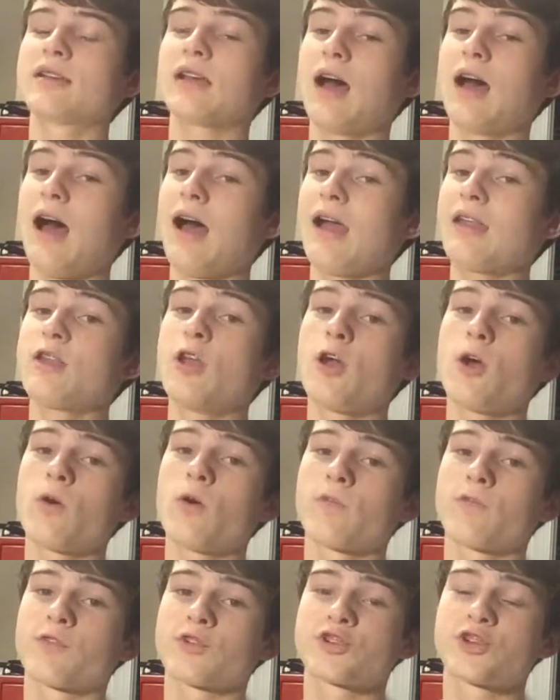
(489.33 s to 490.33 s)
I
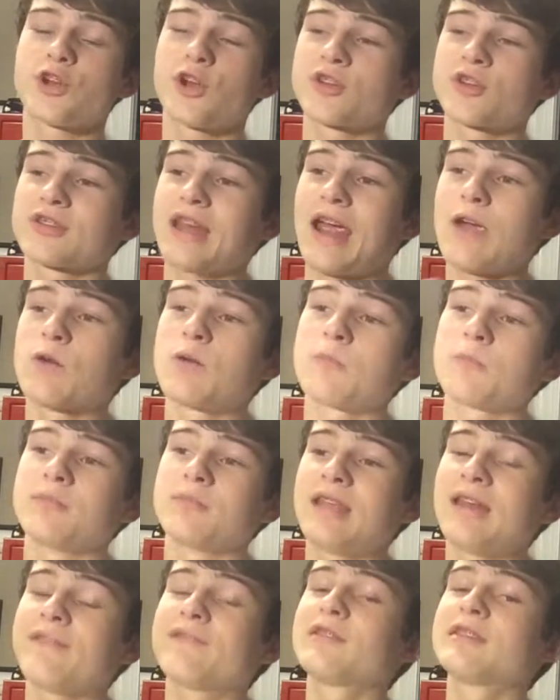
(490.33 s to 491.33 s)
know for sure
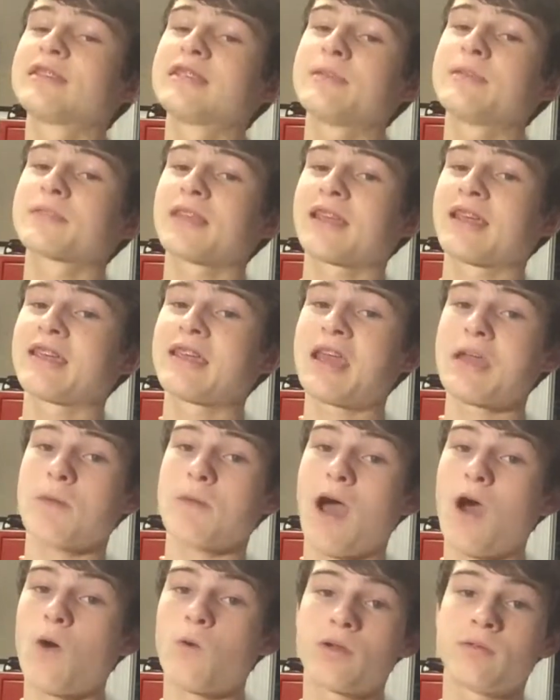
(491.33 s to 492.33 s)
Skyrim definitely seems like a game
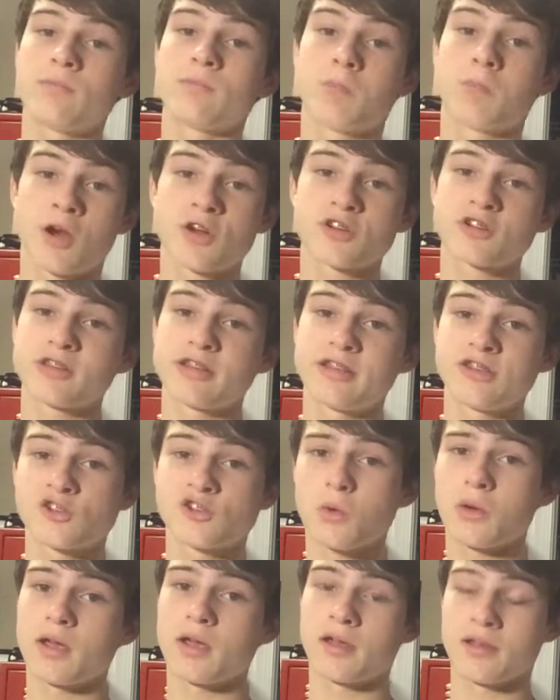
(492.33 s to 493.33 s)
I would personally
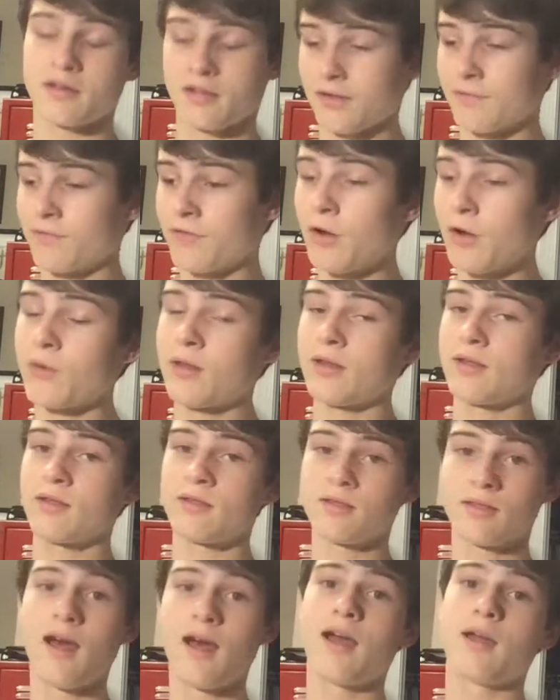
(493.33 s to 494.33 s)
enjoy a very
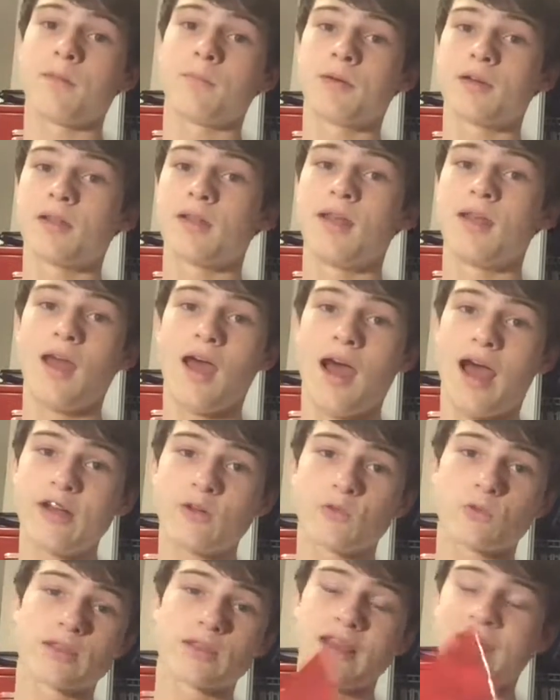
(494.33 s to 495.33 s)
lot, but I
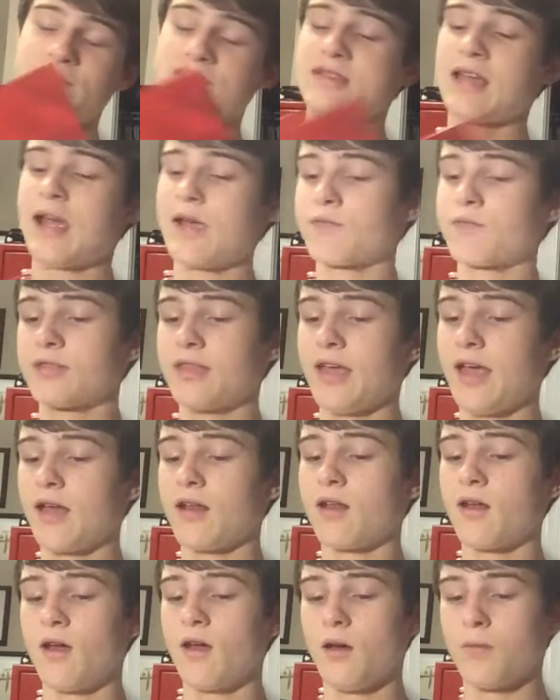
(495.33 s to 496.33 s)
don't really have the time for
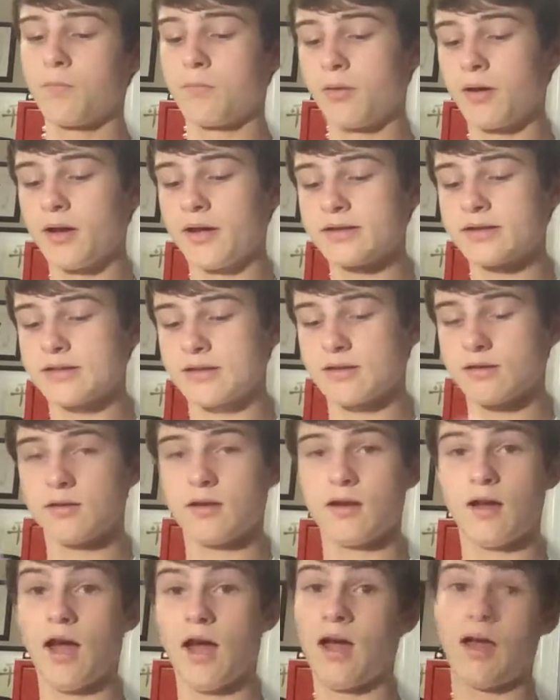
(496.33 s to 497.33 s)
that. But
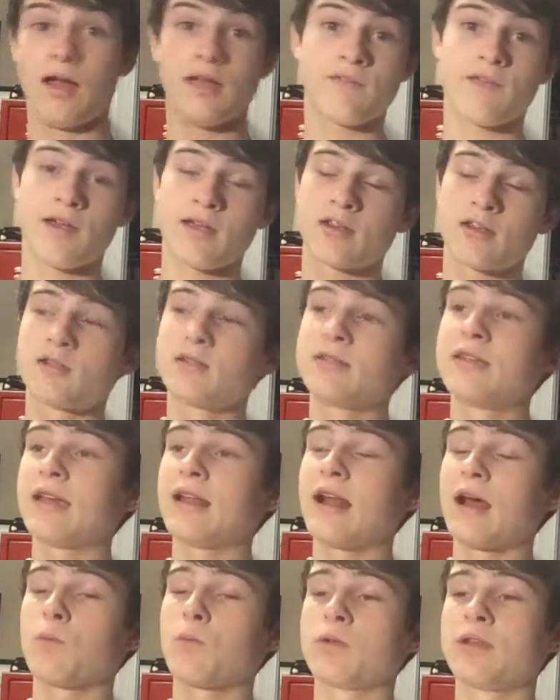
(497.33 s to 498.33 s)
if I
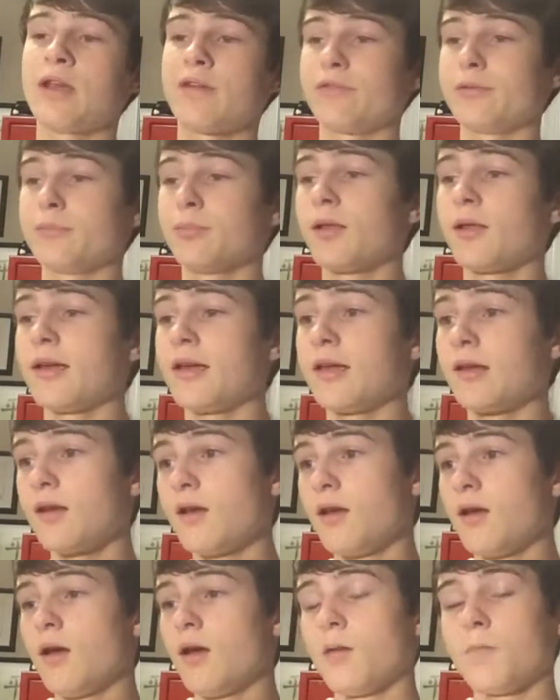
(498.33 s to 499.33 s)
did, I would definitely play it.
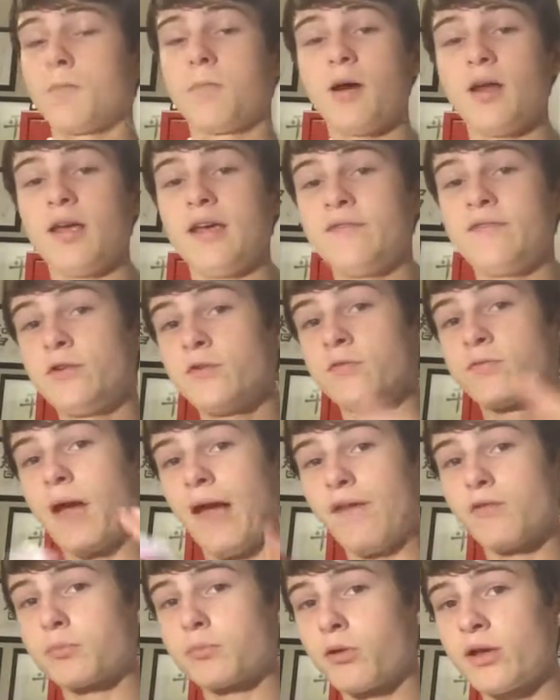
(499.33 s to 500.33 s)
But if you've
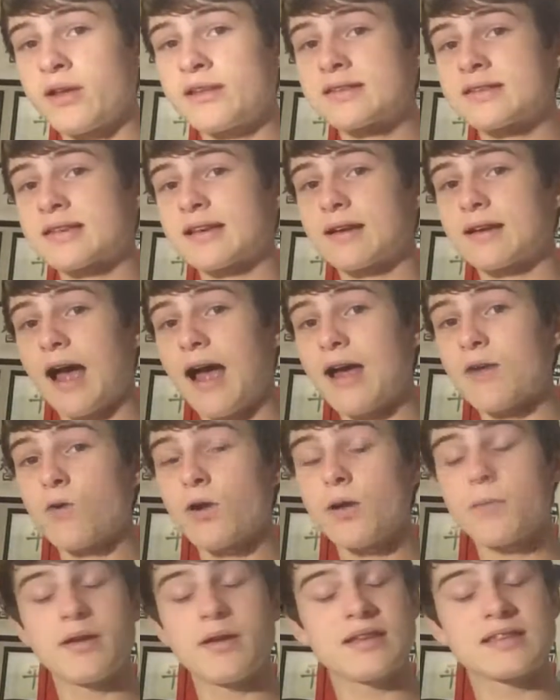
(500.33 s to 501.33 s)
ever played
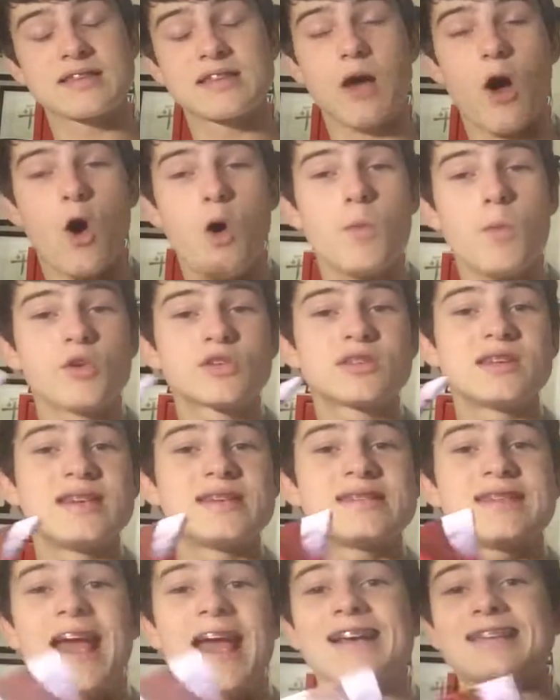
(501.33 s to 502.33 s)
Skyrim, it's almost the
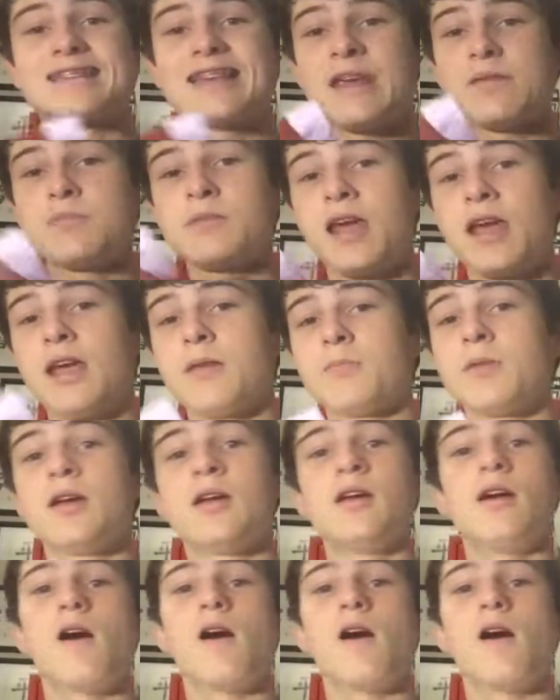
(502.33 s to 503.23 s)
exact same game.